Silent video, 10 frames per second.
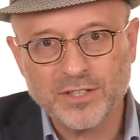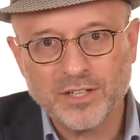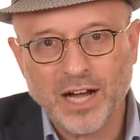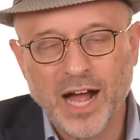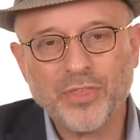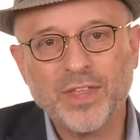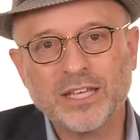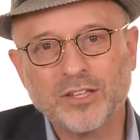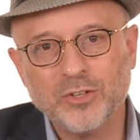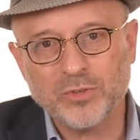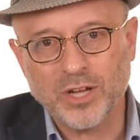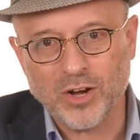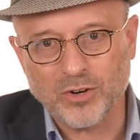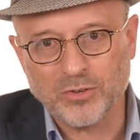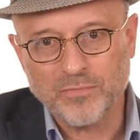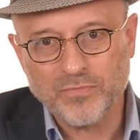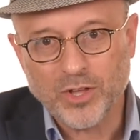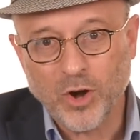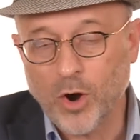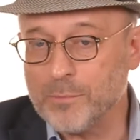I think you know,
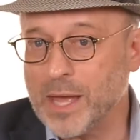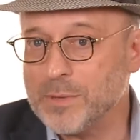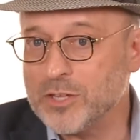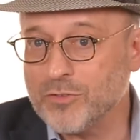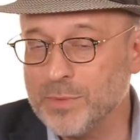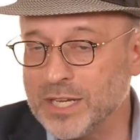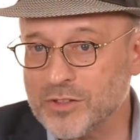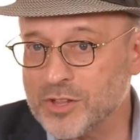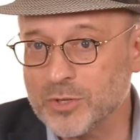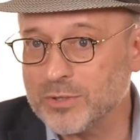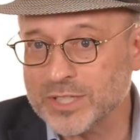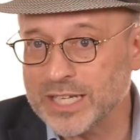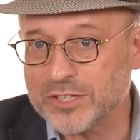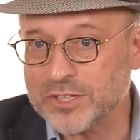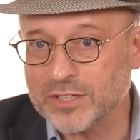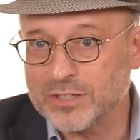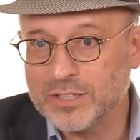or maybe you've been a school teacher,